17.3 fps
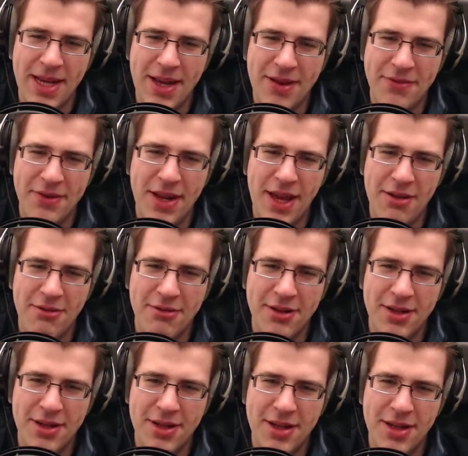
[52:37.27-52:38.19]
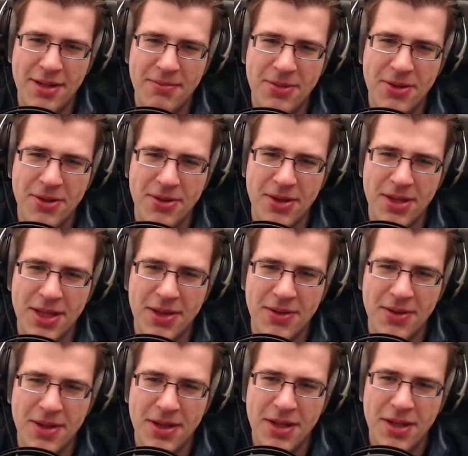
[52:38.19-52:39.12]
I have an errand. I'm going
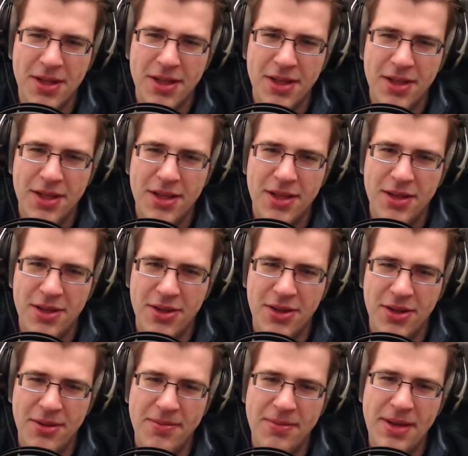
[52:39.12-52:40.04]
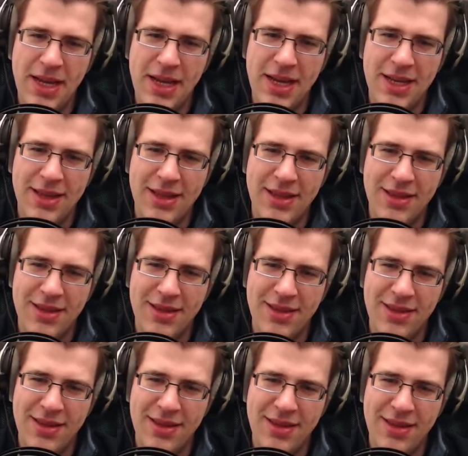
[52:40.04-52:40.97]
now. Oh man,
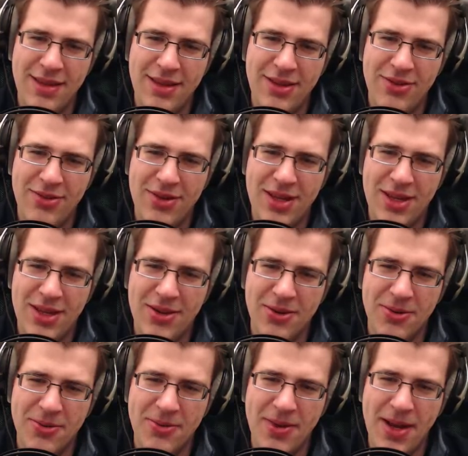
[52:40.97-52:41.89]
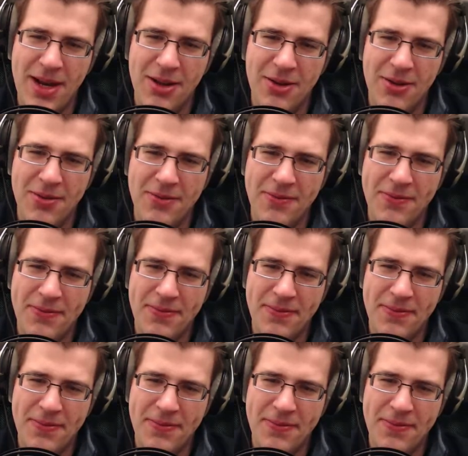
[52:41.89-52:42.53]
Yukiko went off.